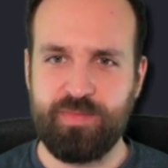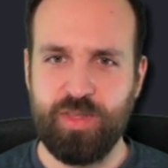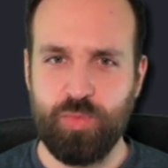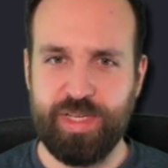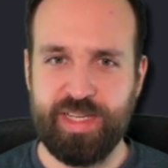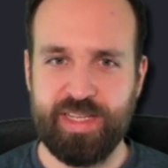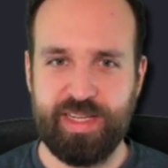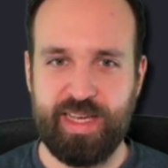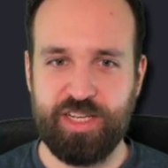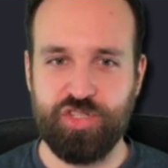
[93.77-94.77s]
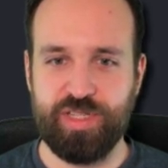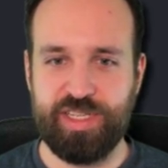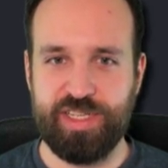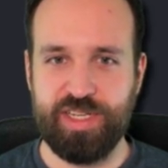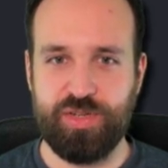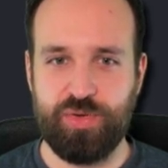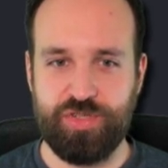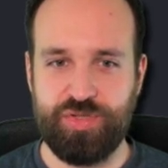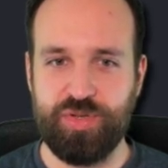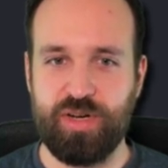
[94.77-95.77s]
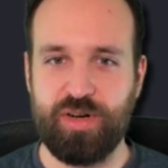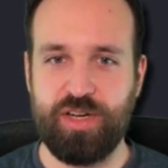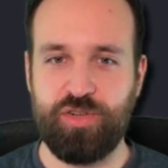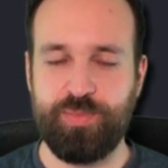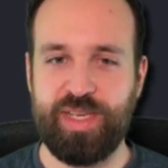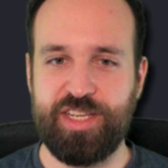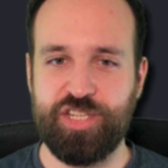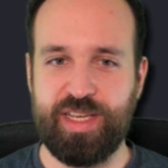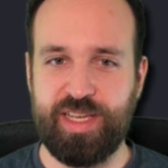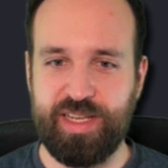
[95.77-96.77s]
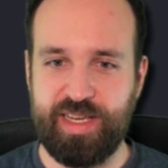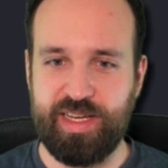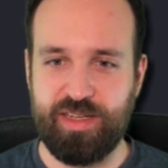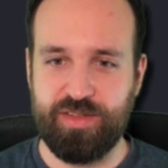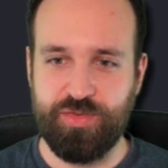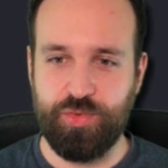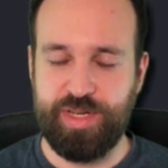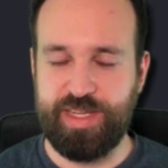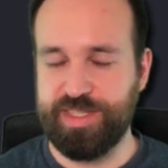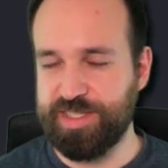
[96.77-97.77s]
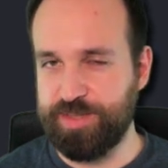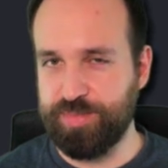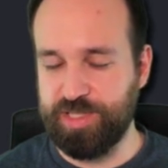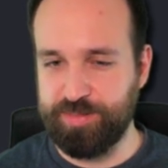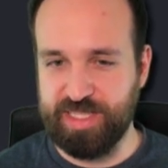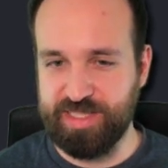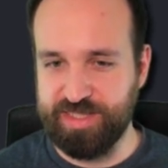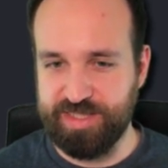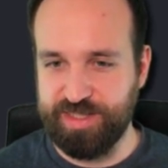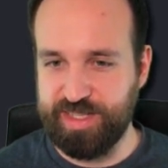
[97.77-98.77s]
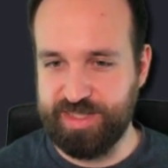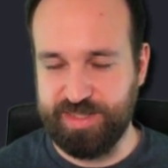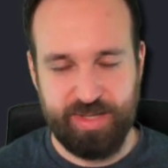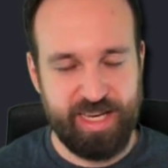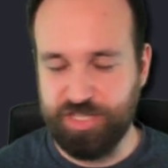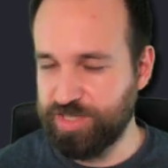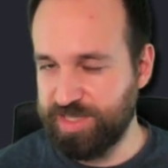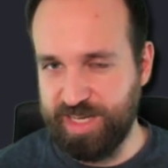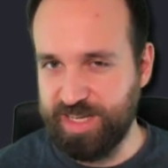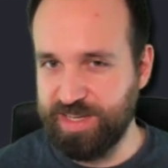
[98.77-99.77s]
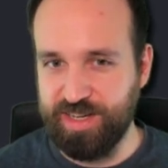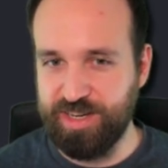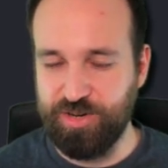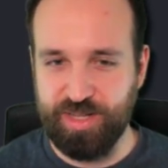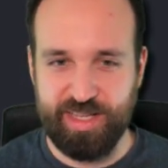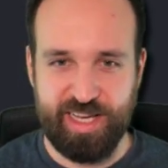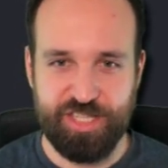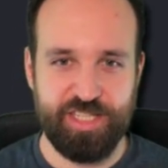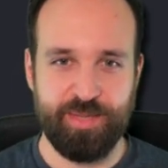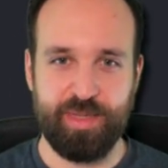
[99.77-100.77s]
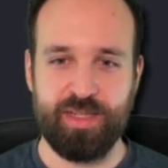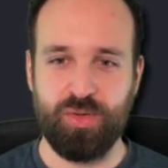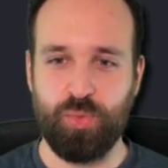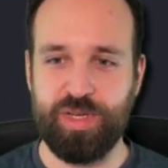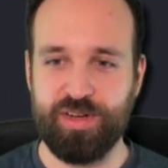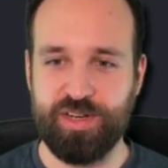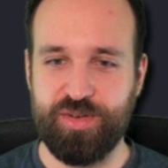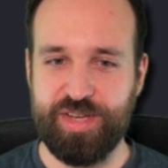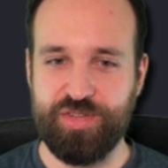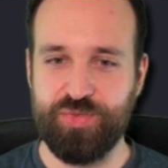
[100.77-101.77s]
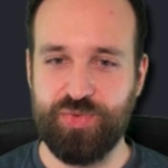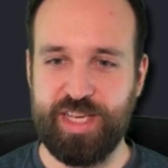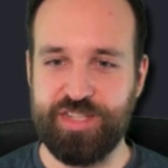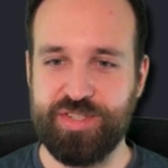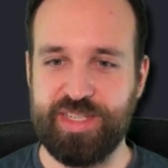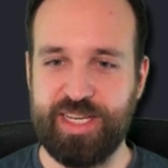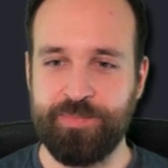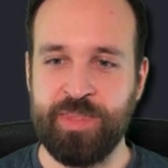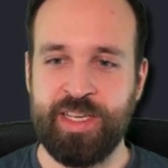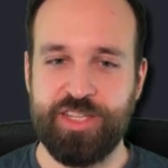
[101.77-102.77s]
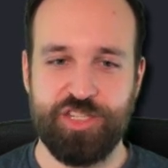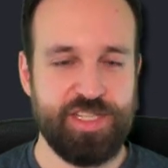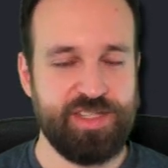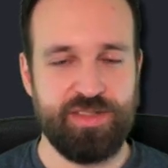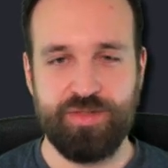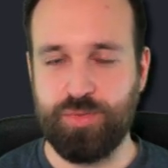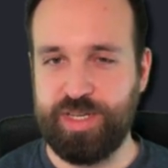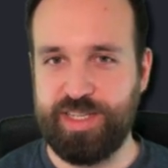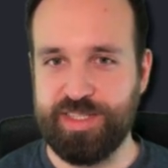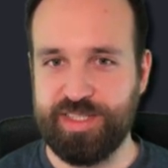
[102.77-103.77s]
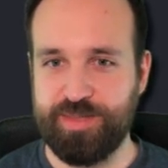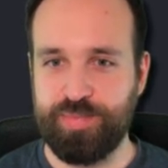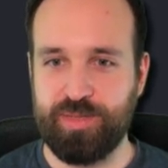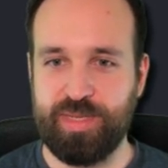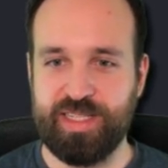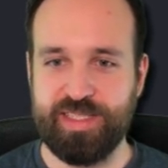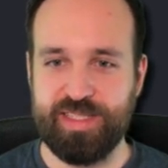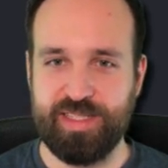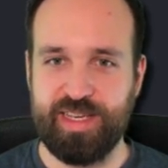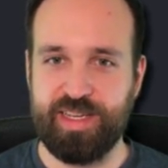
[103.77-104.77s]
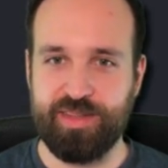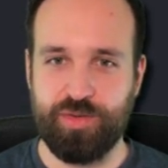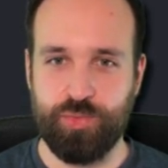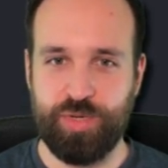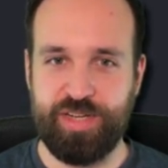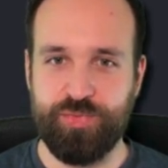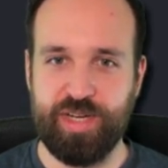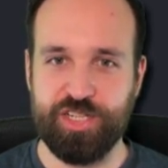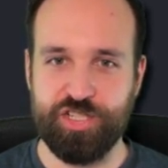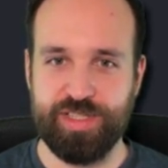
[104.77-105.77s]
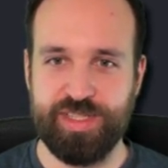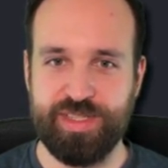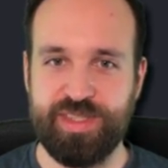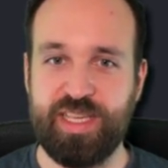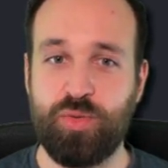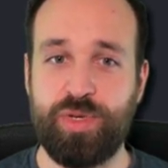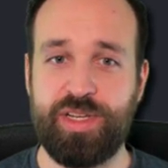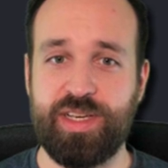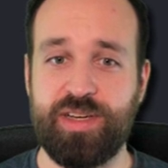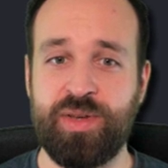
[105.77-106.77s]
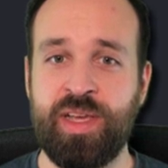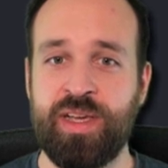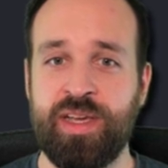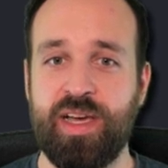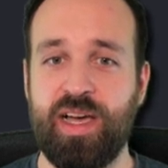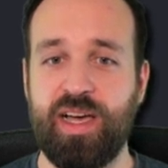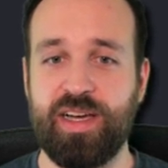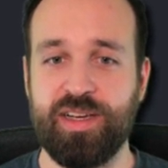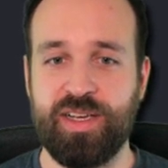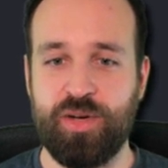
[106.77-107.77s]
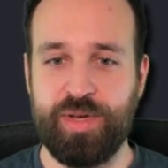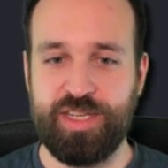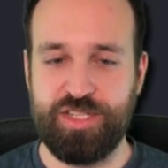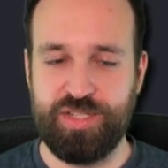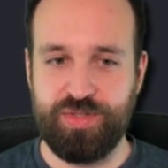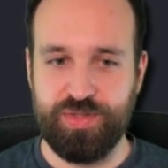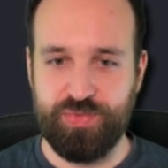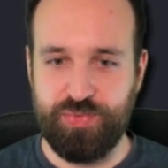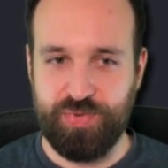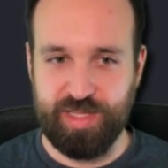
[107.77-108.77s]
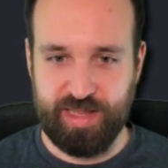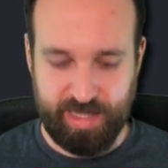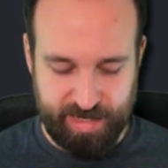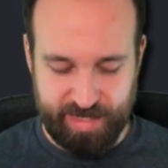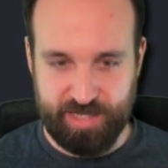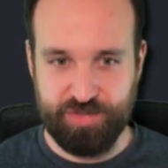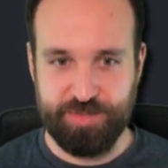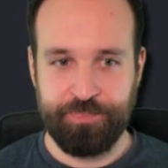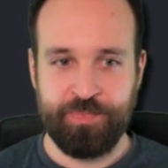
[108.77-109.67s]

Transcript: we can actually go to our homepage and add three simple buttons. So that's actually uh, all the HTML we are going to write today. Just three simple buttons and three functions that we know going to fill out.